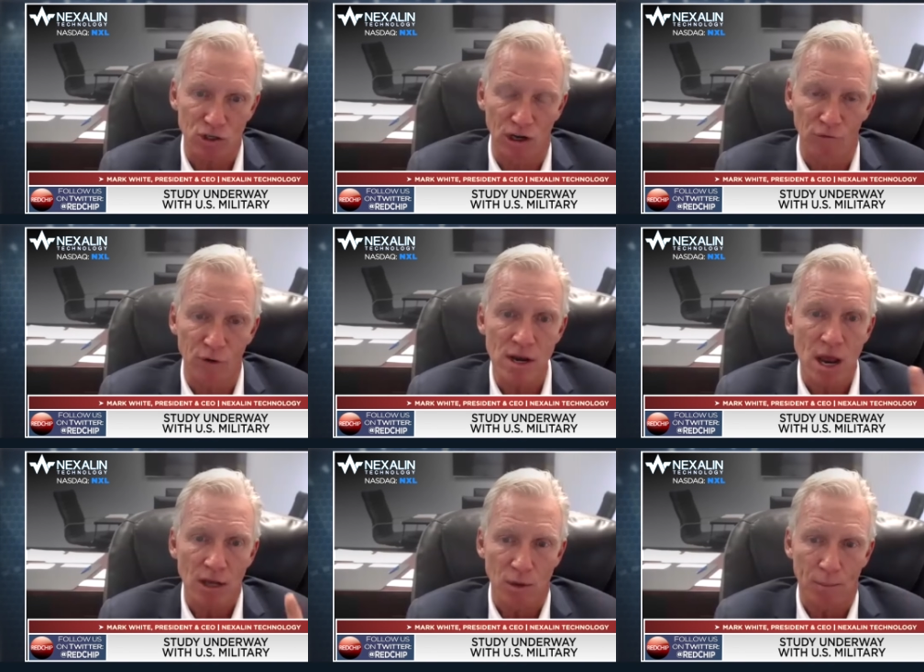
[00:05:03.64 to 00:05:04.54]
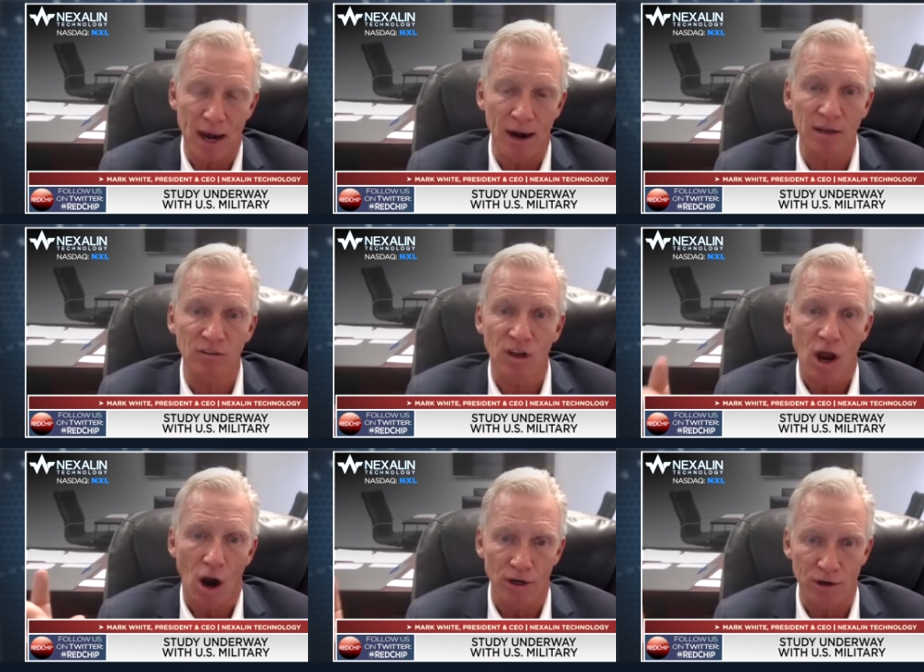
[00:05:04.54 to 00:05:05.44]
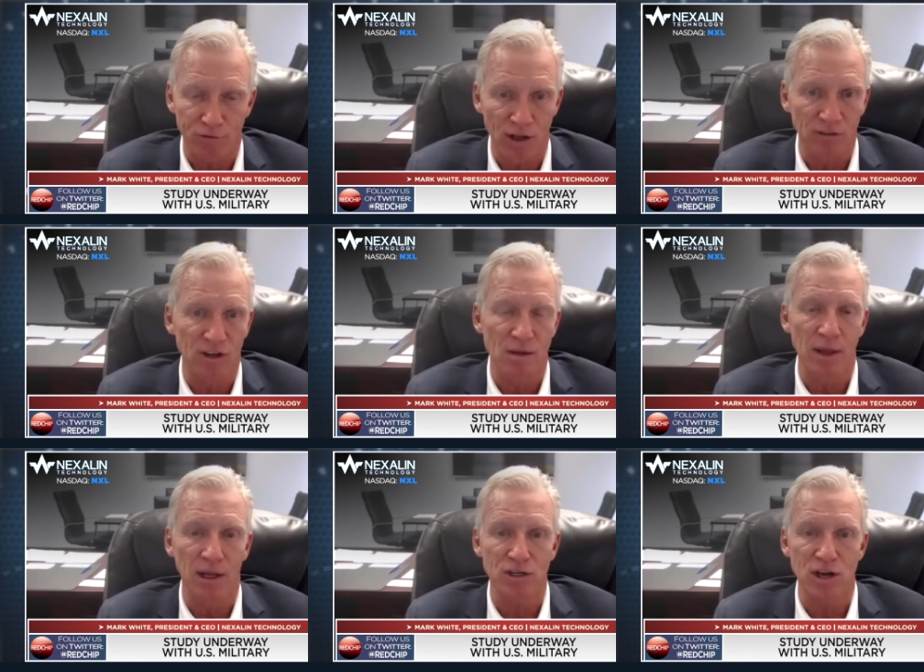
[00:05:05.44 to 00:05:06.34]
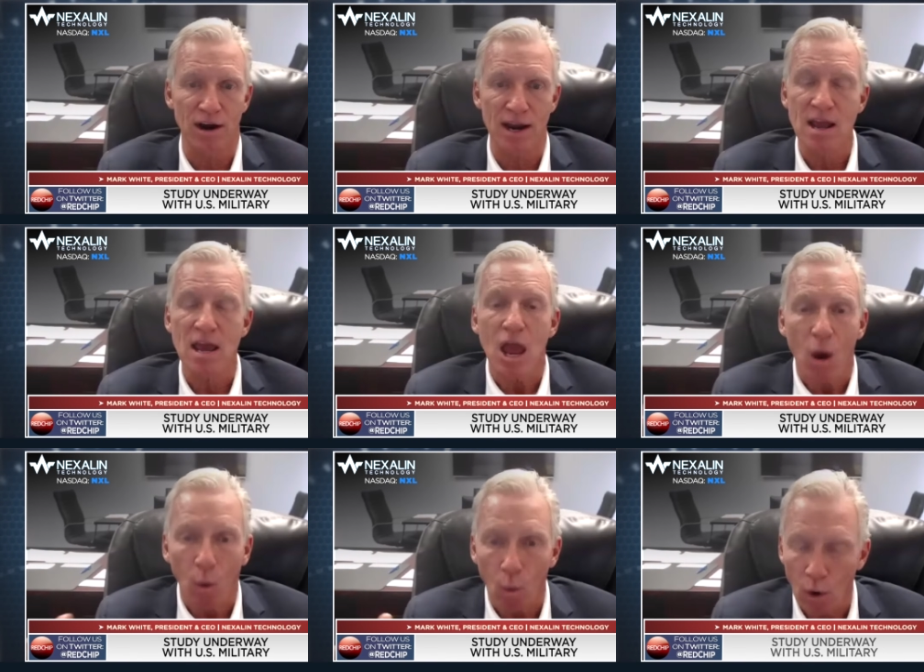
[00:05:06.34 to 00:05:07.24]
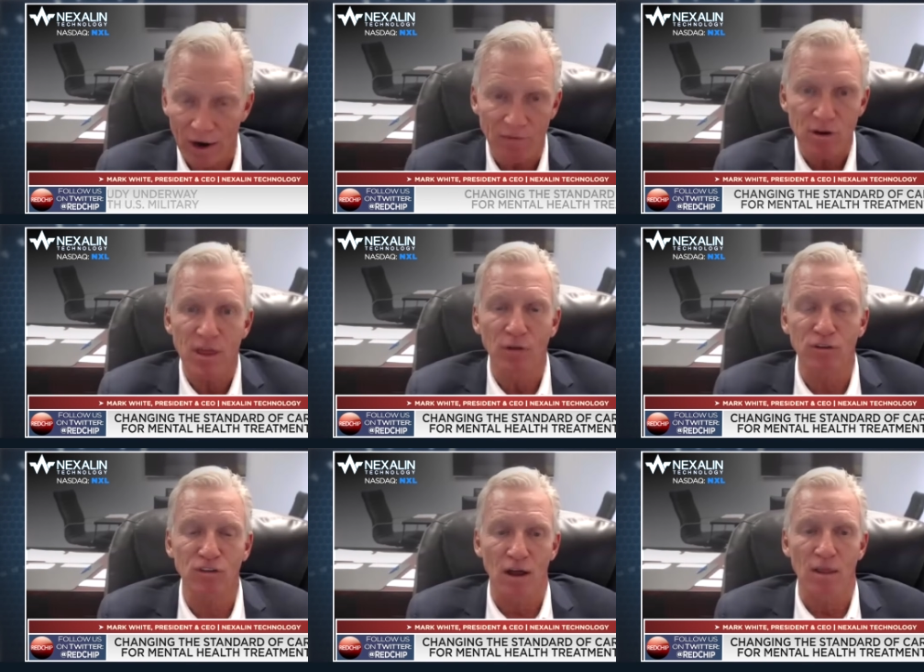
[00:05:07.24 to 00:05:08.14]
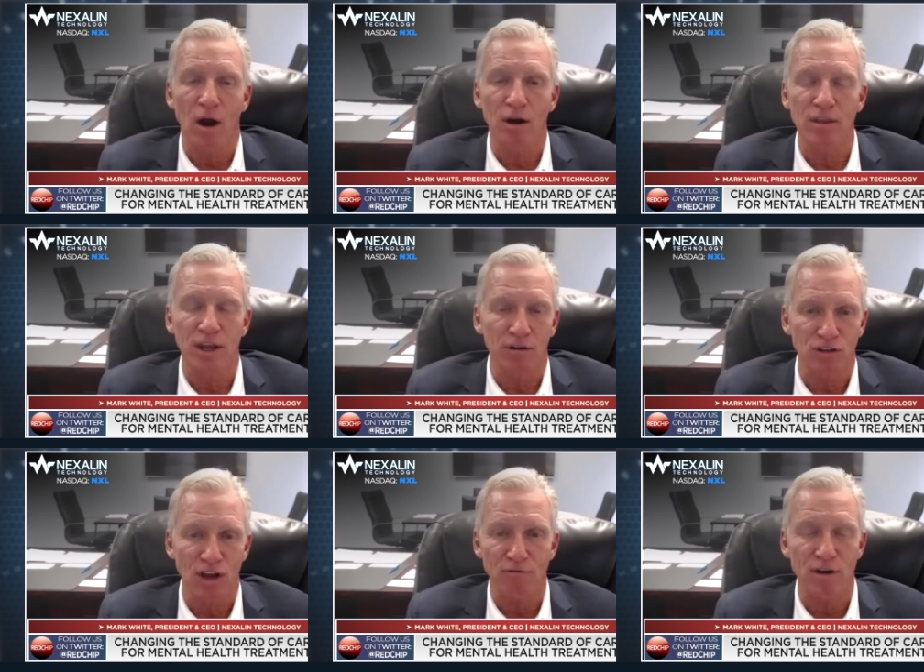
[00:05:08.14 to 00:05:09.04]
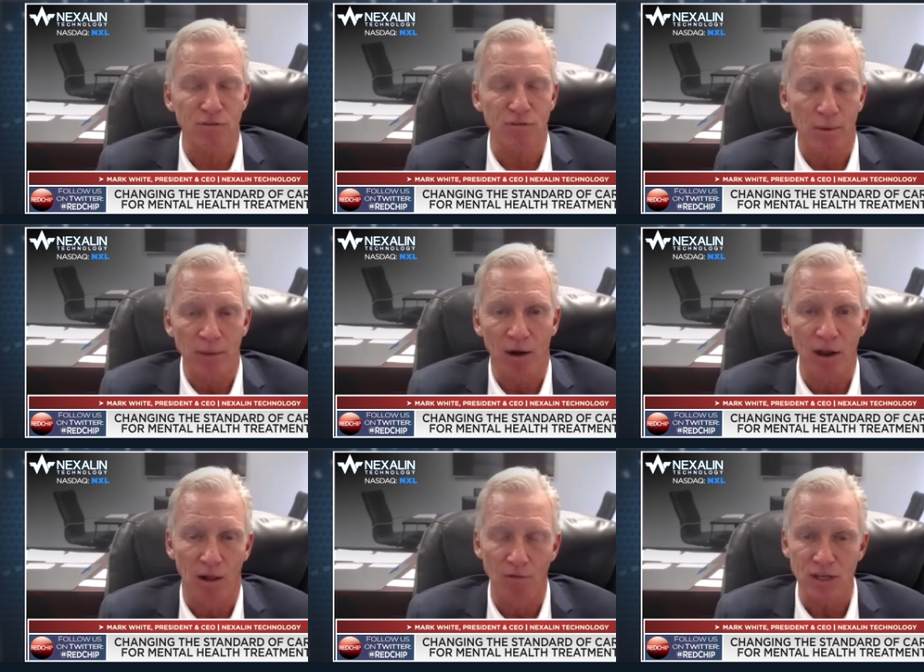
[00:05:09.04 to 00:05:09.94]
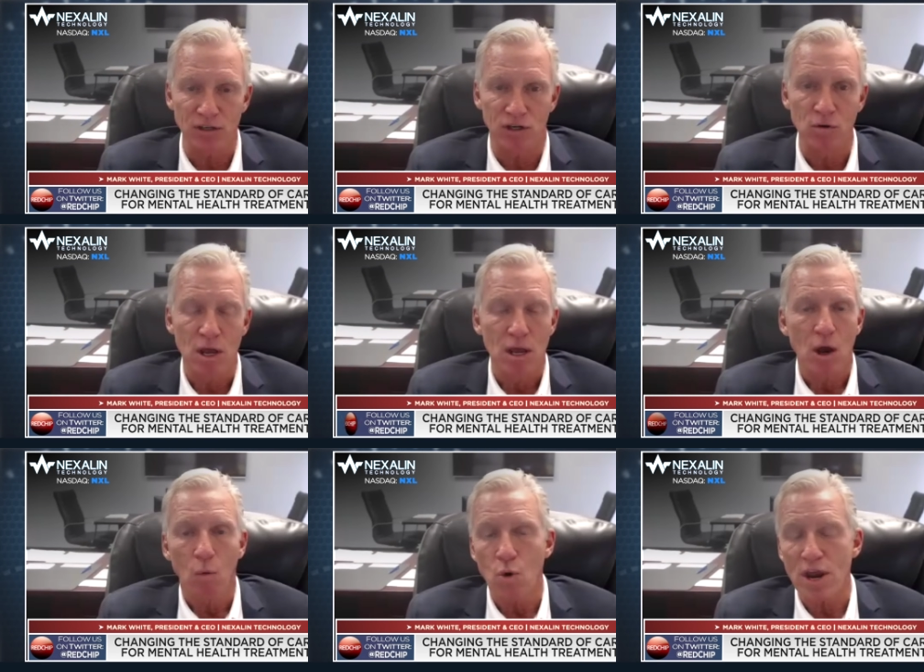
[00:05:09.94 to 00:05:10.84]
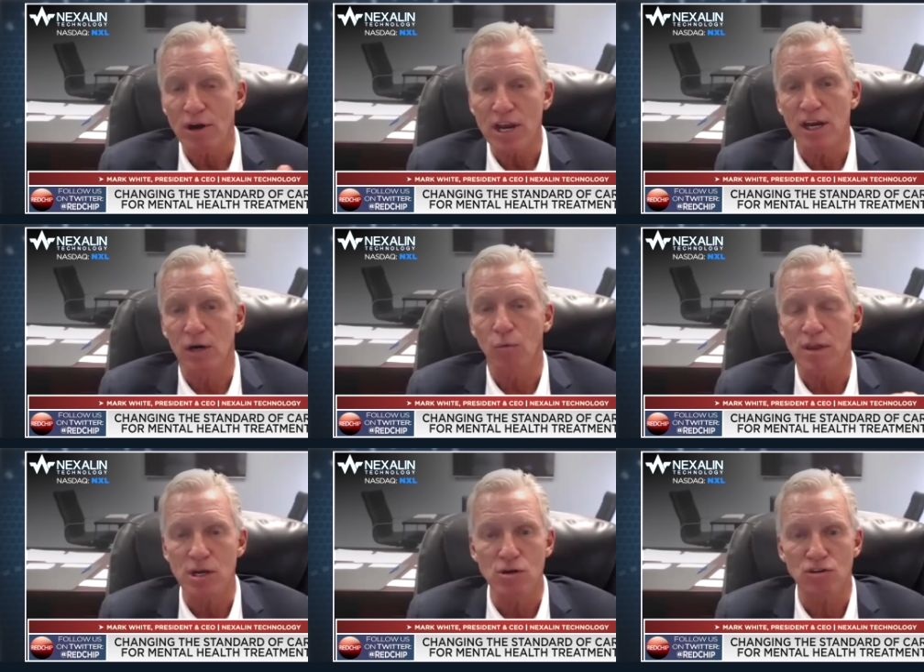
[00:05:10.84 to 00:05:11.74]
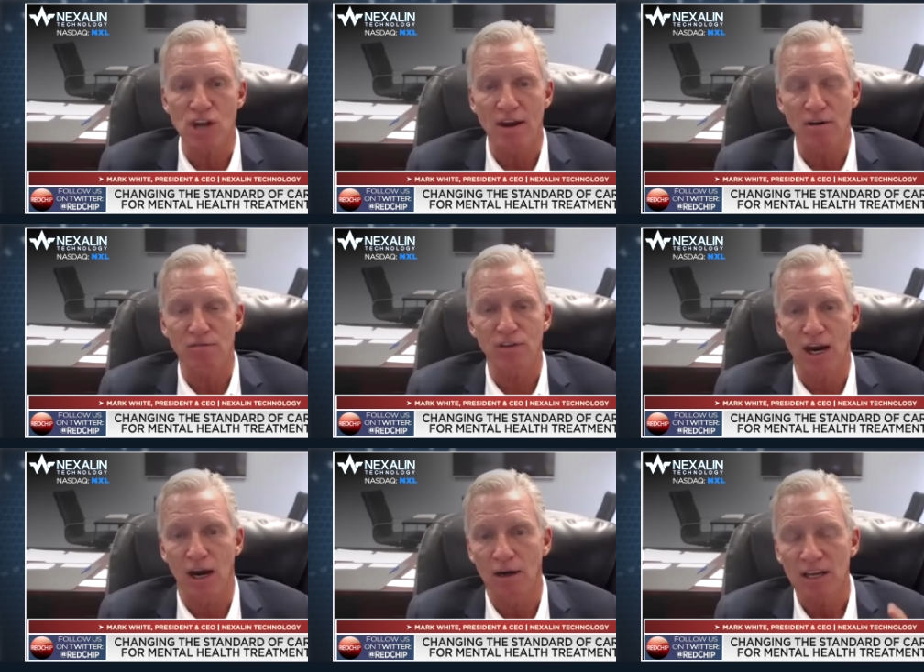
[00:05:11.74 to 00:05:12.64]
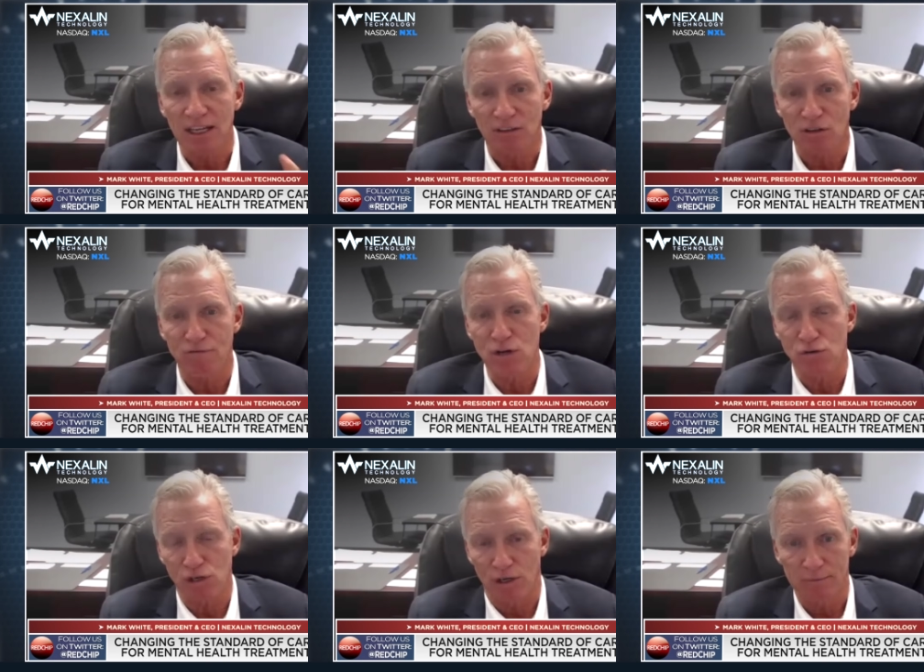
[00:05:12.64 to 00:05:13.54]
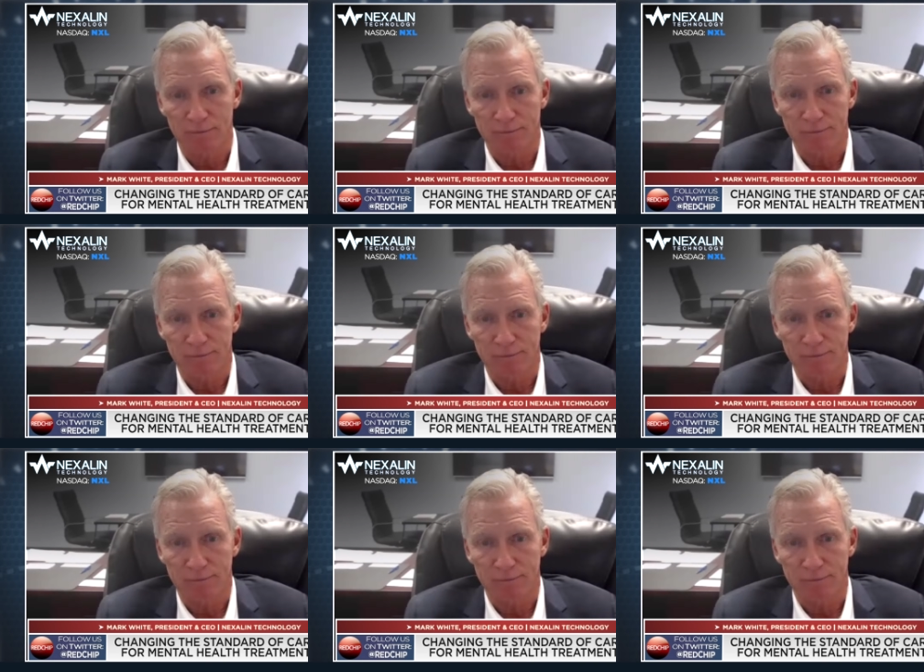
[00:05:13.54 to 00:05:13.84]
your children, your parents, or your friends in the military, wherever those are that are suffering from a mental health issue, we are here with a new standard of care. It's the future.